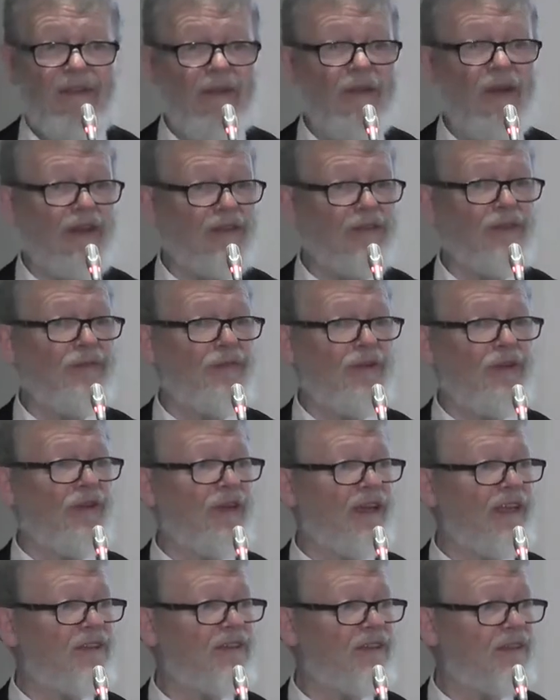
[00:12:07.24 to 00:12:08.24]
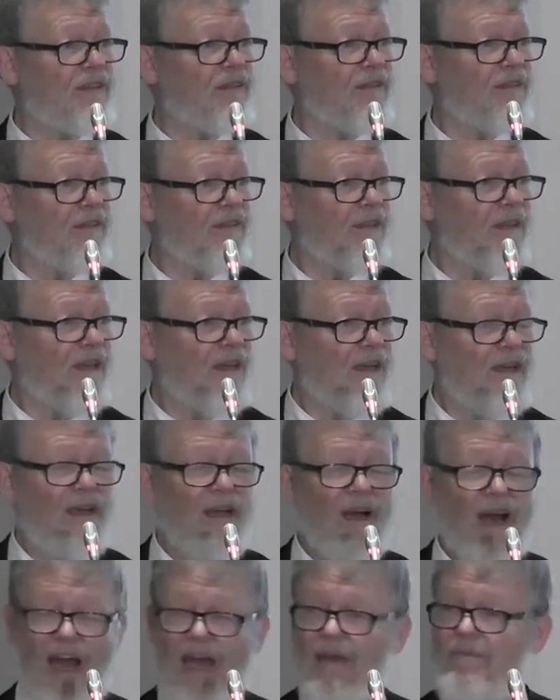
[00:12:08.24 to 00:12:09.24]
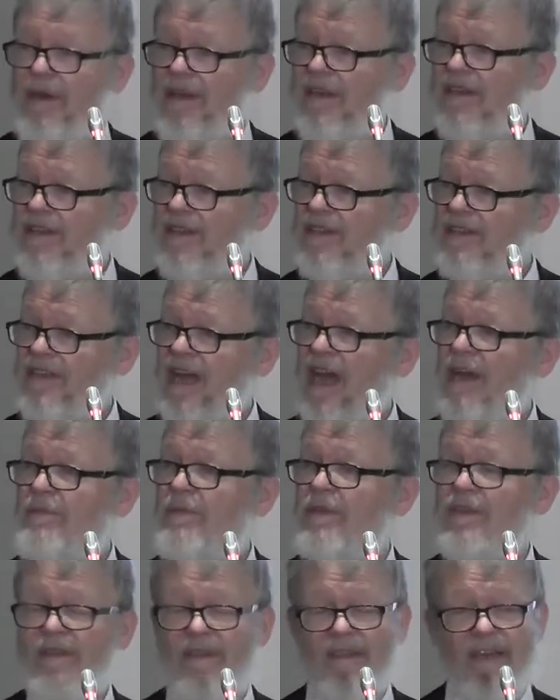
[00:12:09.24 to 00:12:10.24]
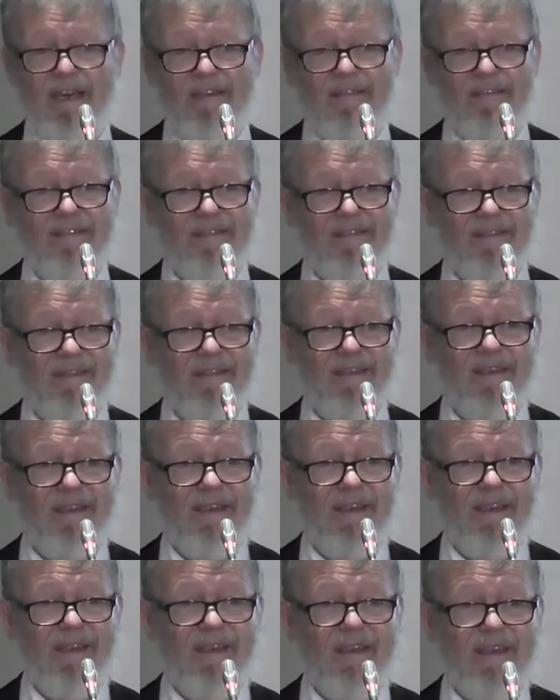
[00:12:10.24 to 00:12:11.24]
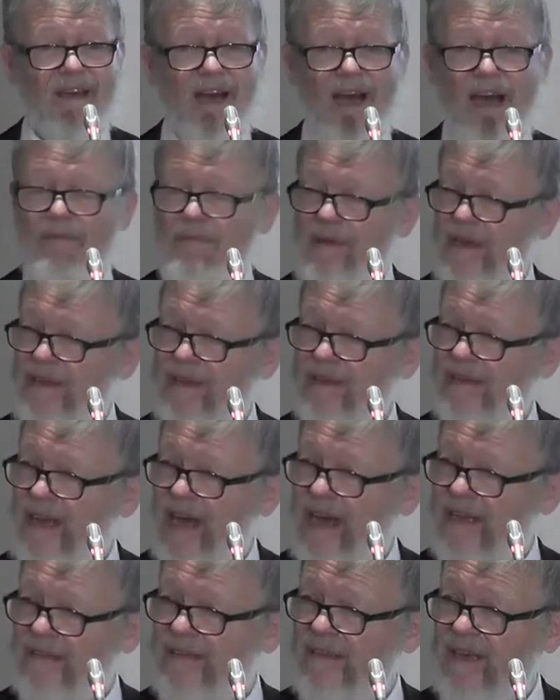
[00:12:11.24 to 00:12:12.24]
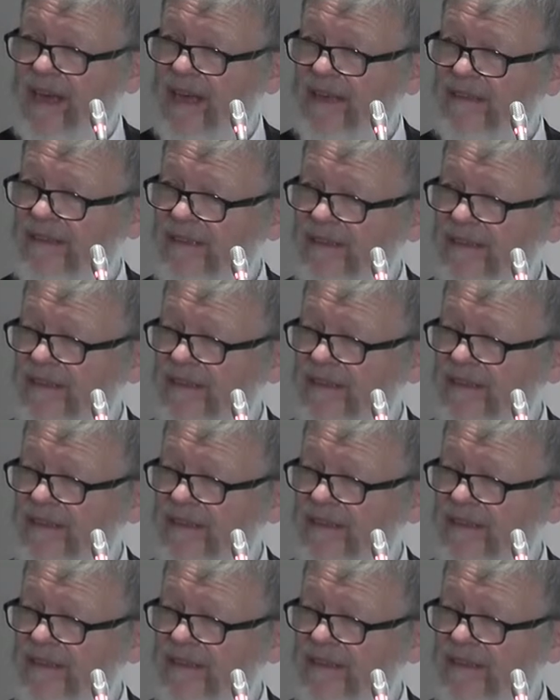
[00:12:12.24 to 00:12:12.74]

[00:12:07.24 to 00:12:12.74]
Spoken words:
the Russian Federation. I made it in Siberia. I made it at